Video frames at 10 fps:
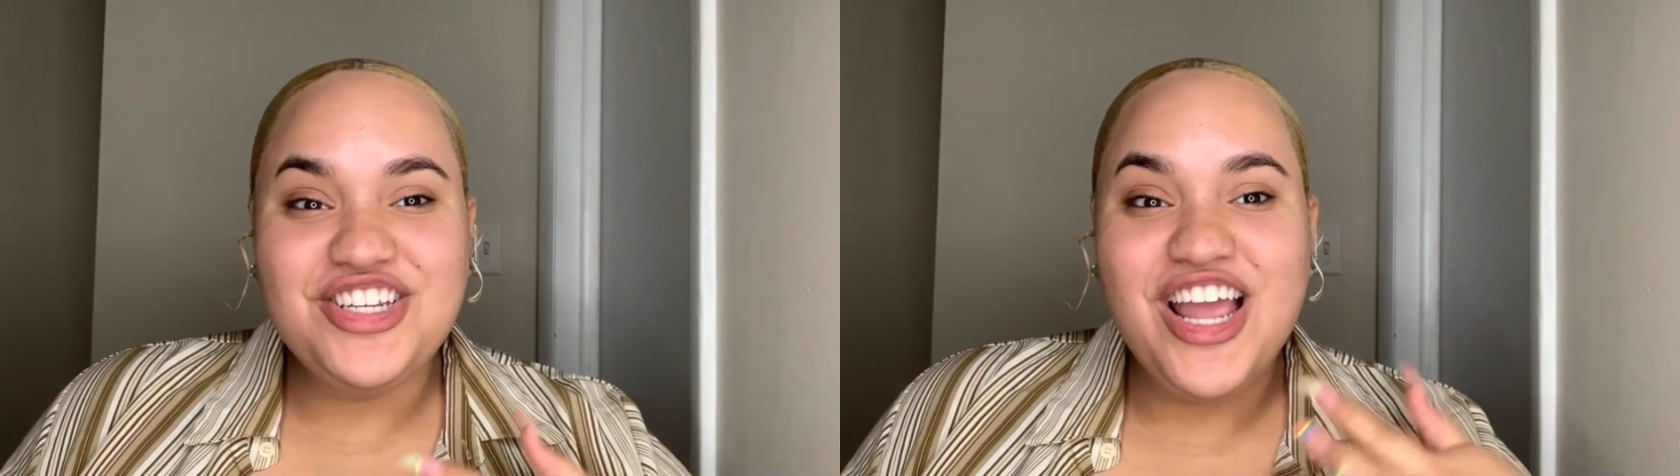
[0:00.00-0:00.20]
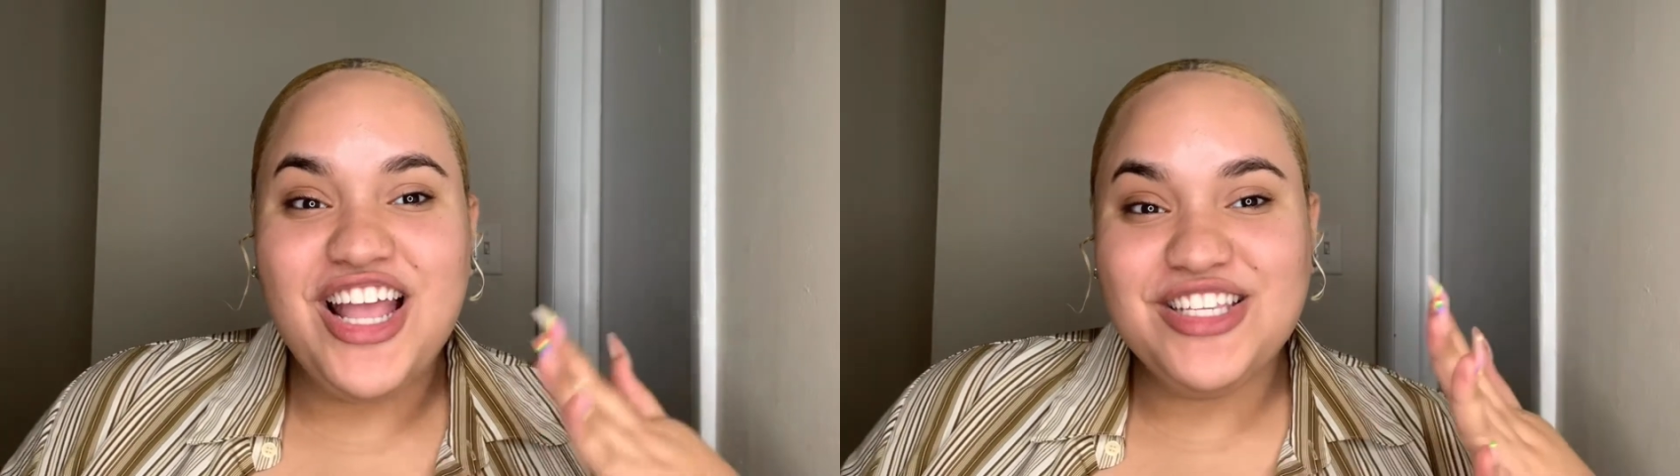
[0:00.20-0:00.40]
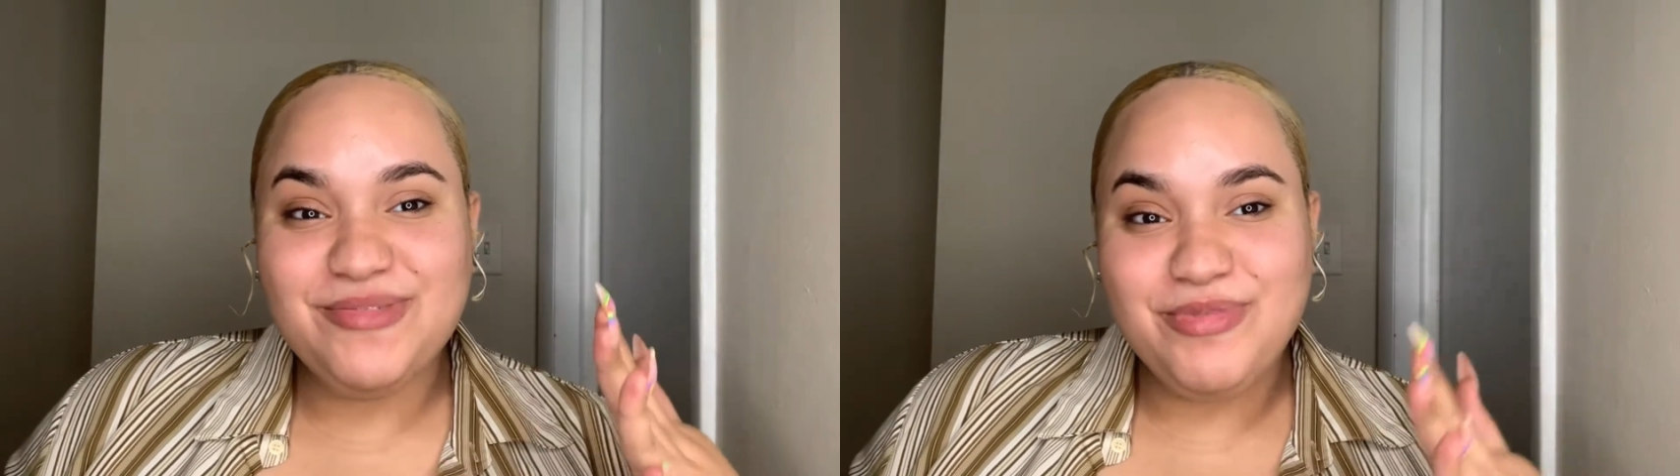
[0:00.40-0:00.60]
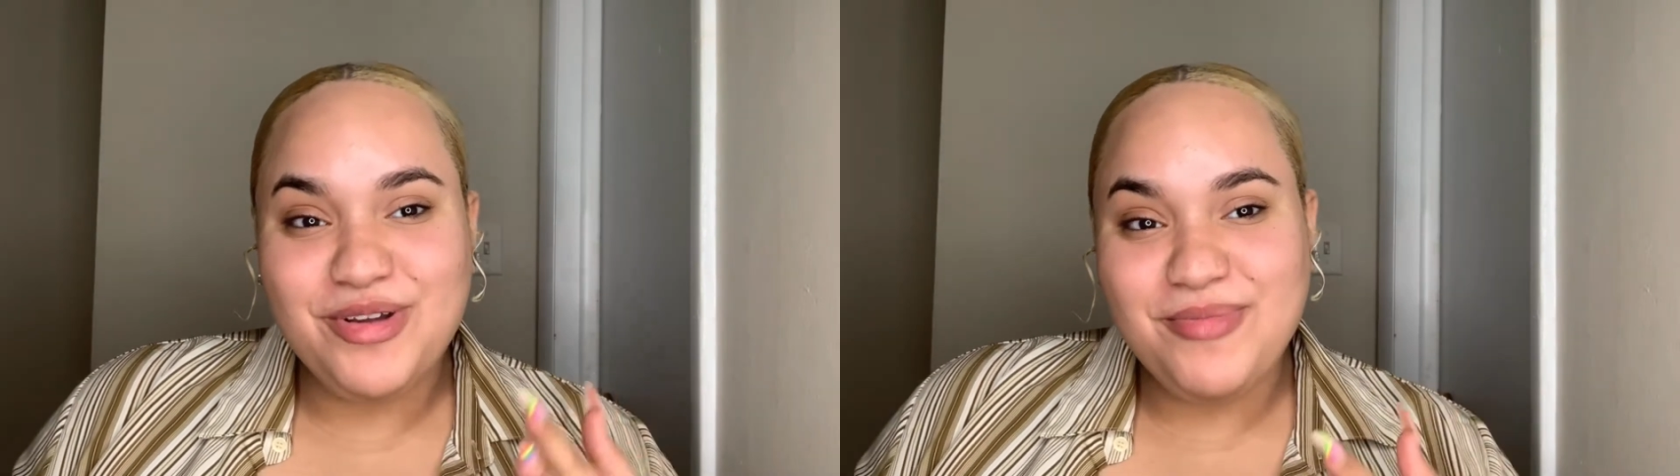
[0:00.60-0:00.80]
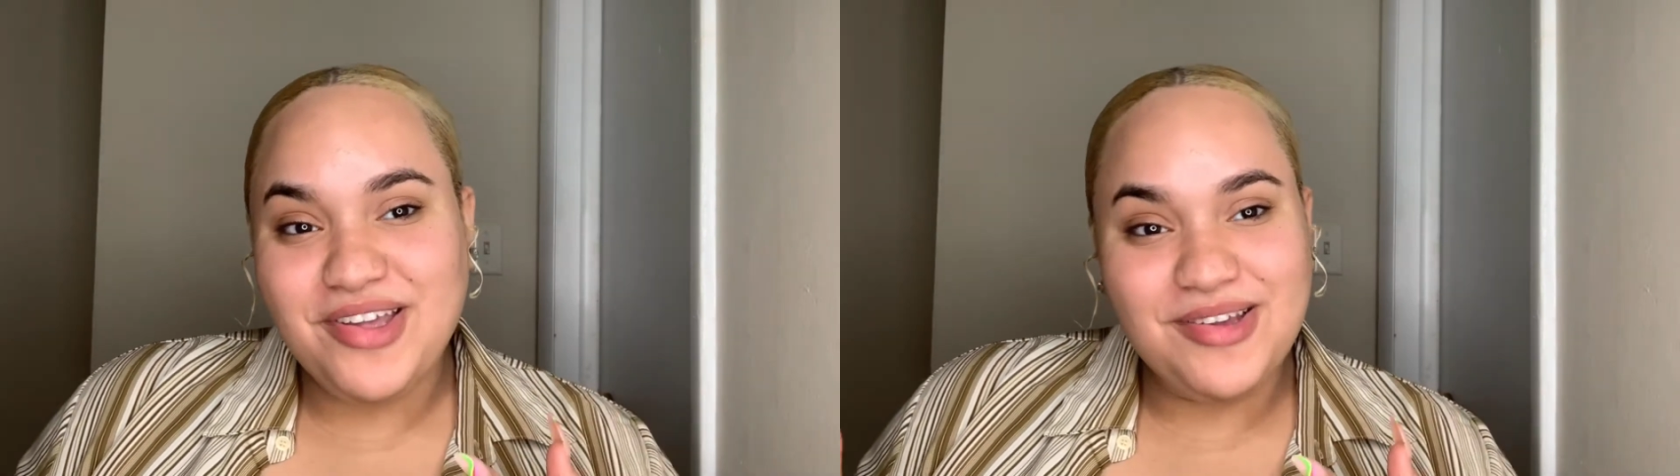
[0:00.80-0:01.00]
spring
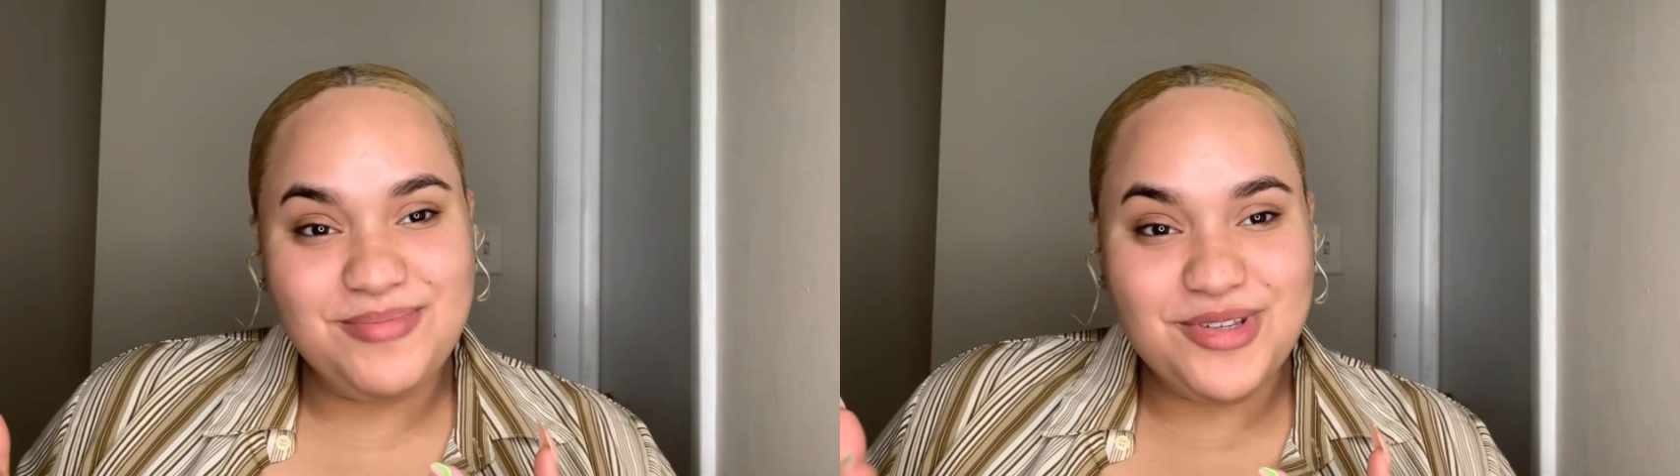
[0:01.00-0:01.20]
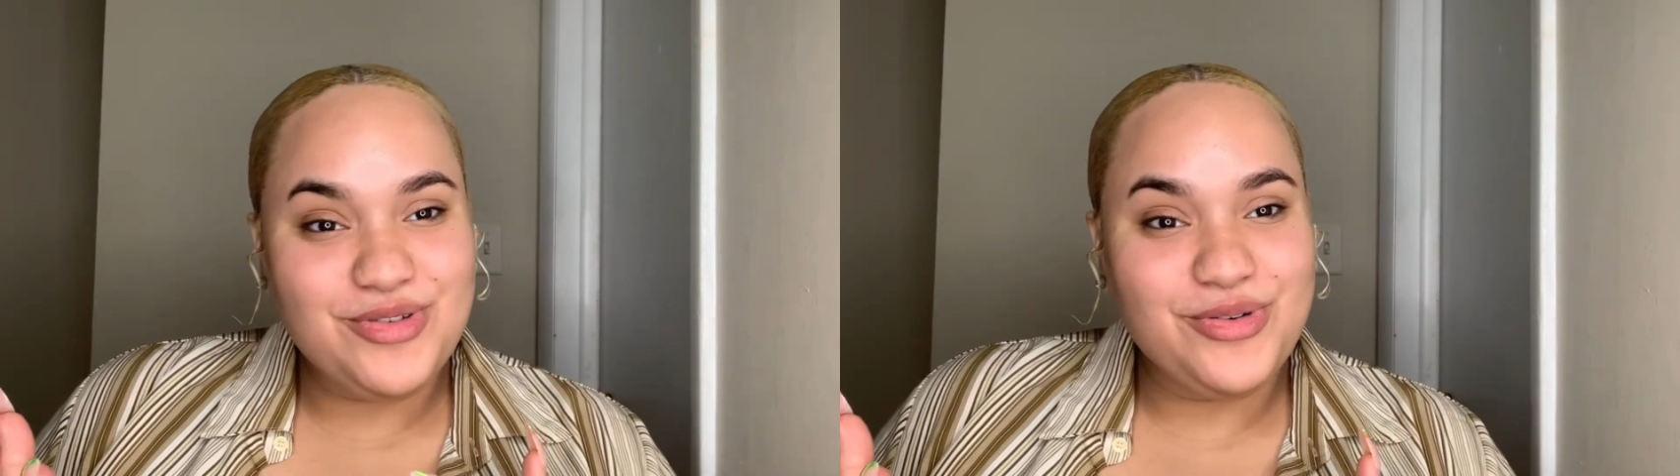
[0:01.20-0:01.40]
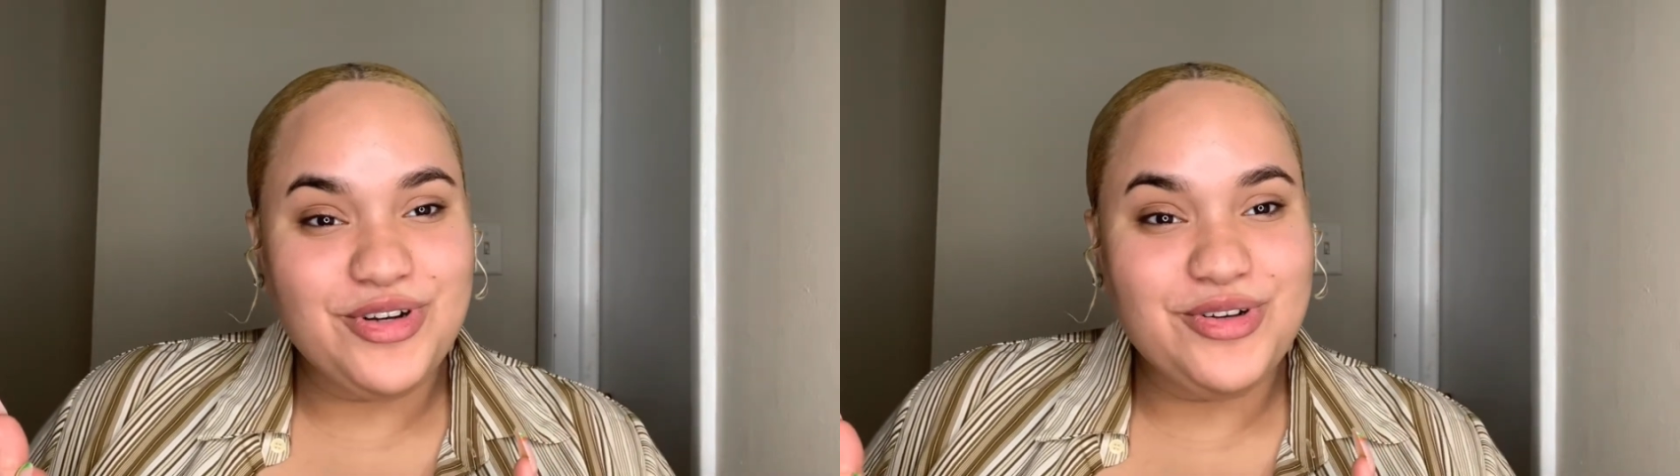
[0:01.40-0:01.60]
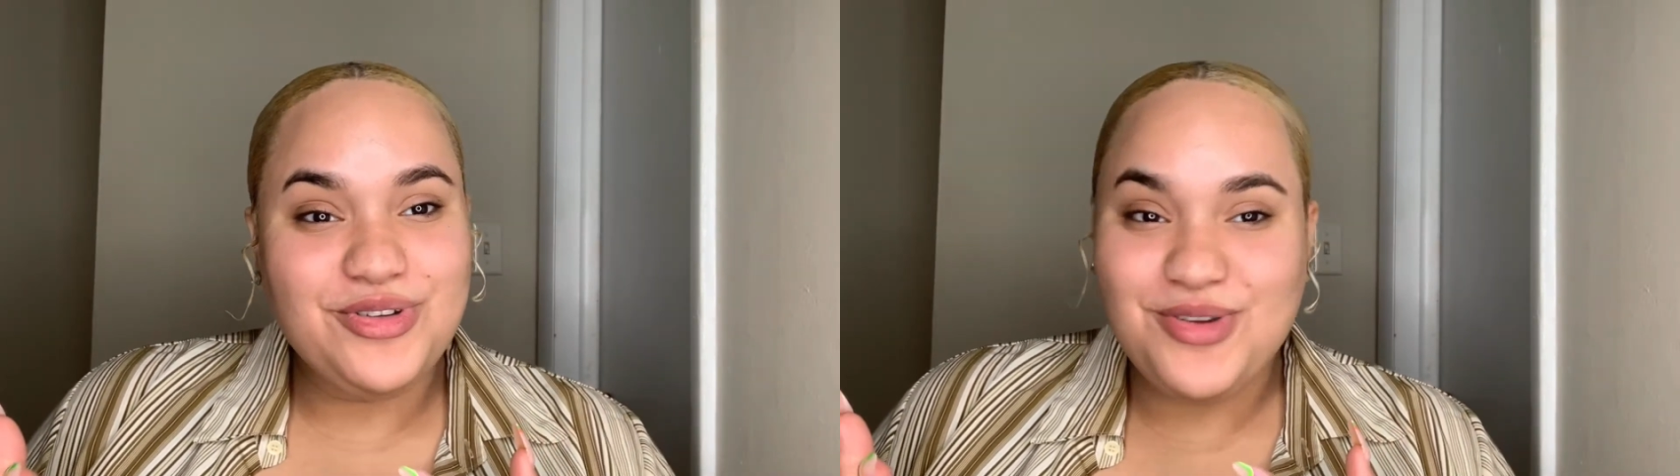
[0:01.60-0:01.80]
makeup tutorial